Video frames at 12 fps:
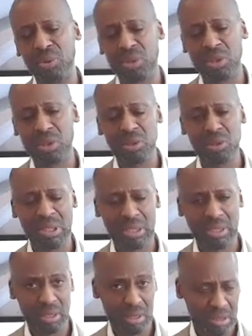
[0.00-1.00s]
to
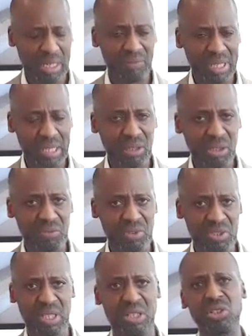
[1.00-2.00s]
have that
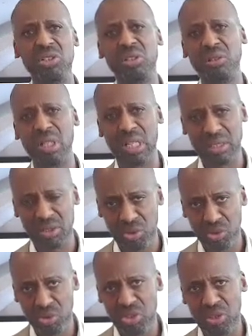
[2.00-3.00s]
conversation and to
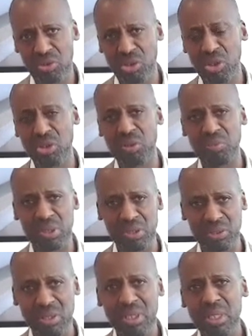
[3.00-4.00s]
also
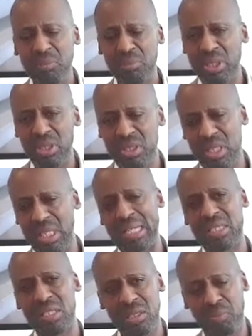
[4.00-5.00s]
contribute, because
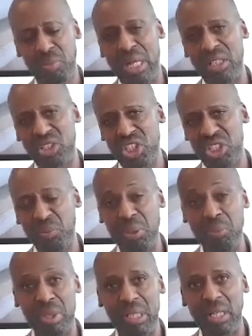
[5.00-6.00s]
a partnership
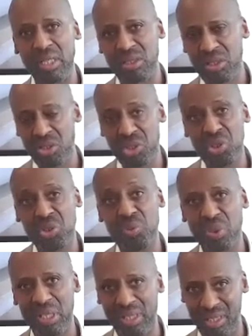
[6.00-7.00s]
implies a
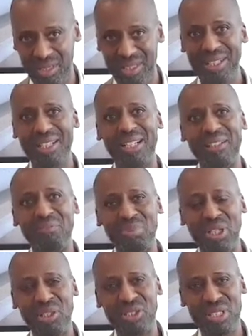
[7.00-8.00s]
two-way
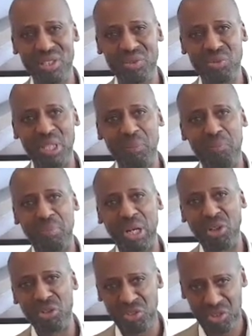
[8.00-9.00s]
process where
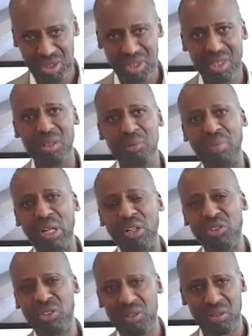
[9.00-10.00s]
both
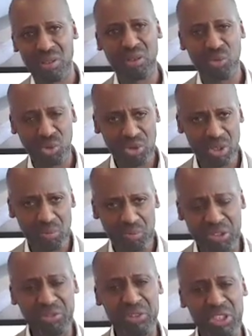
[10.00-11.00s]
or
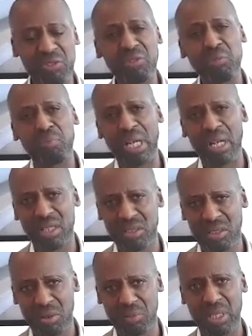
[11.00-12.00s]
the different parts
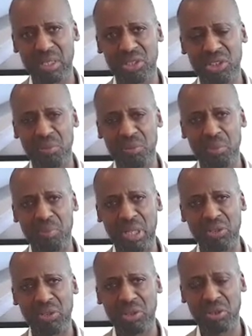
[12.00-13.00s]
of the partnership are
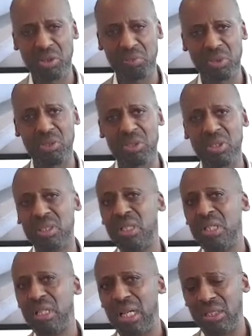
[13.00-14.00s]
both contributing
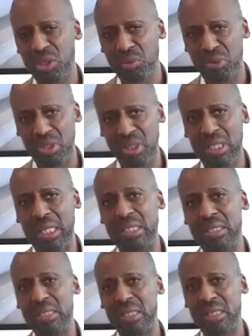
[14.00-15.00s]
and
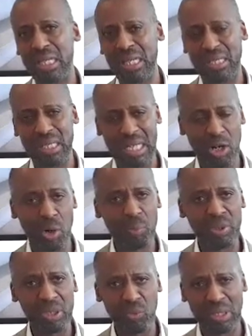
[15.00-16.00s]
communicating and
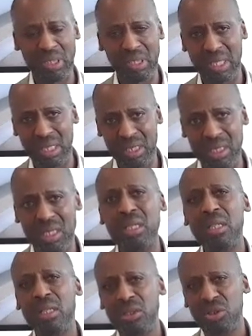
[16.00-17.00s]
helping one another
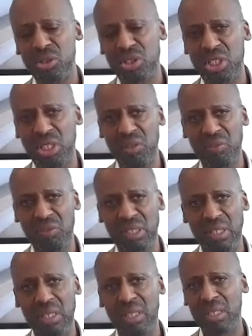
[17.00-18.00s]
to achieve
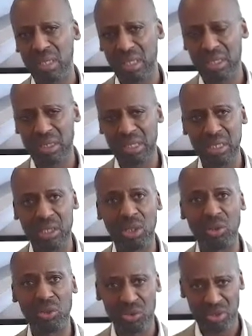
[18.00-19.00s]
their their
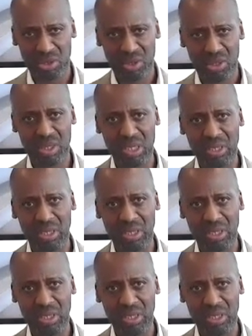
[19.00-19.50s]
goals and their